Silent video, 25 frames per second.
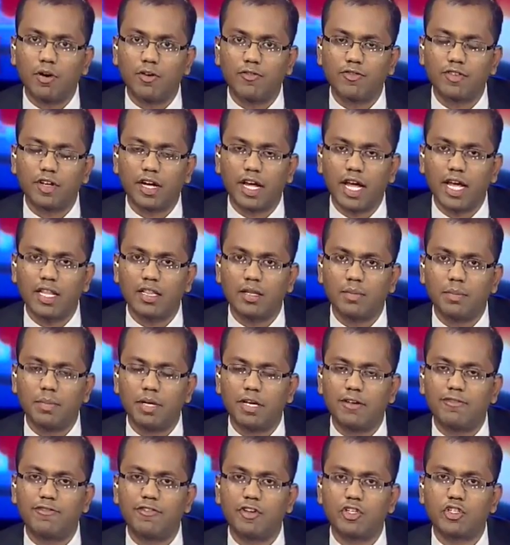of again the
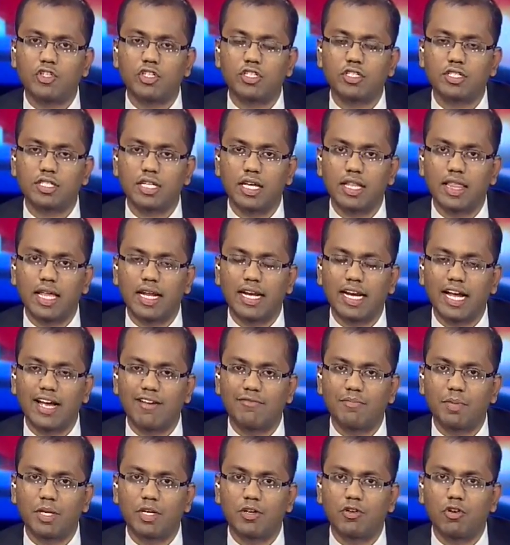big fishes that
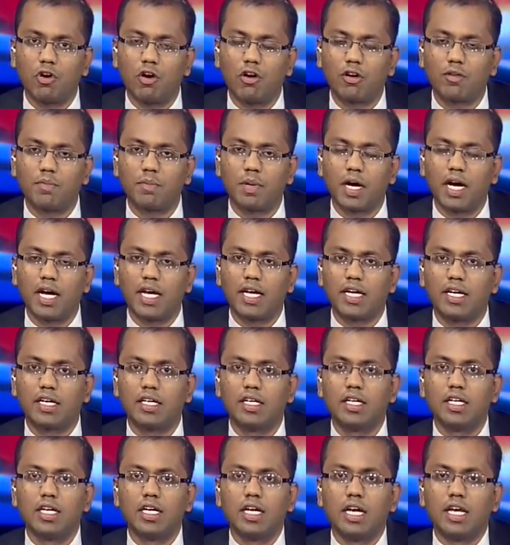have been caught by. Uh,
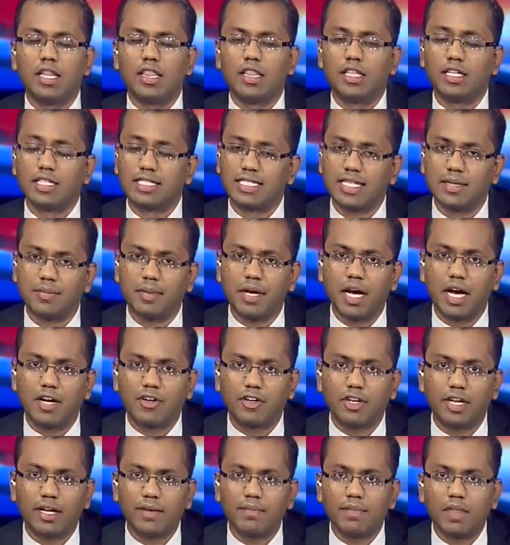the CBI
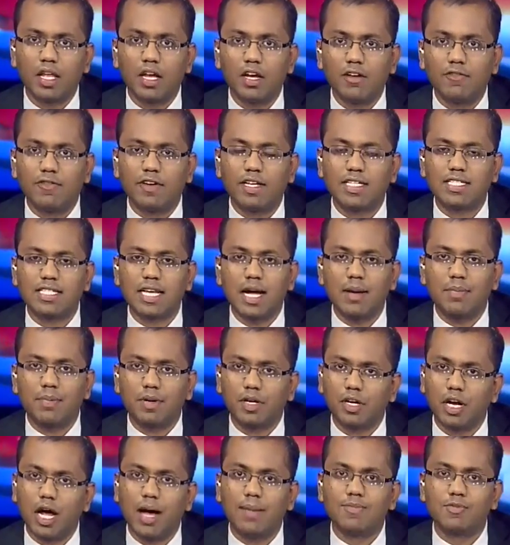today. First up,
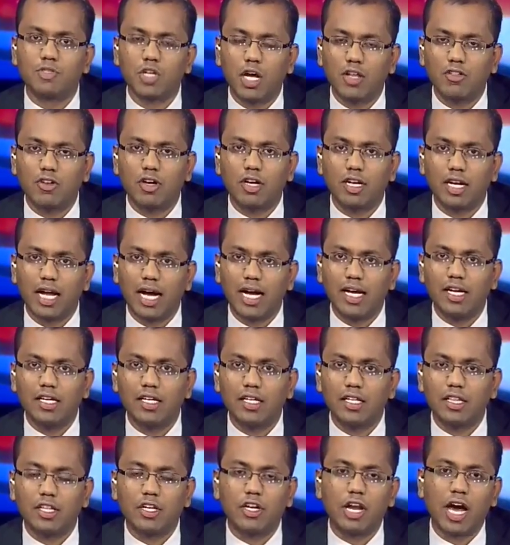Ramchandra
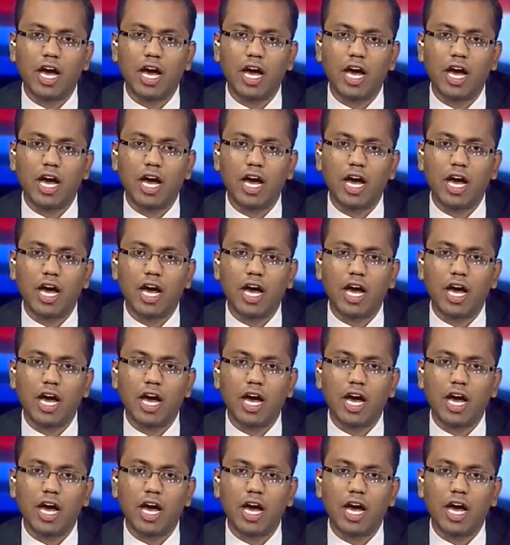Nair, the